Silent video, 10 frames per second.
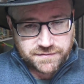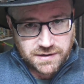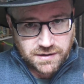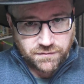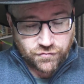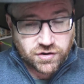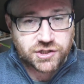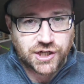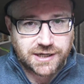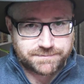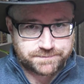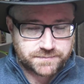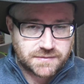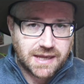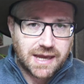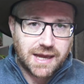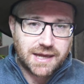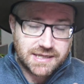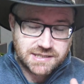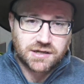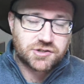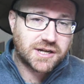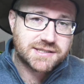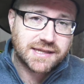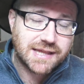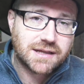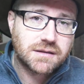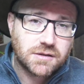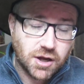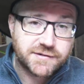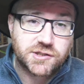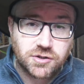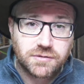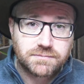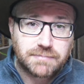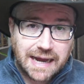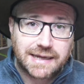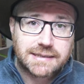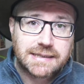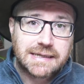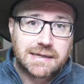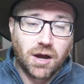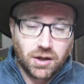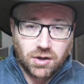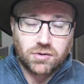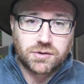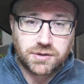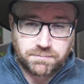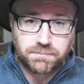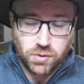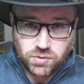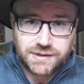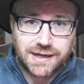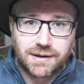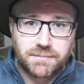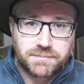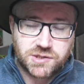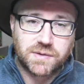Russia. He's going to try and take that corridor back along the border between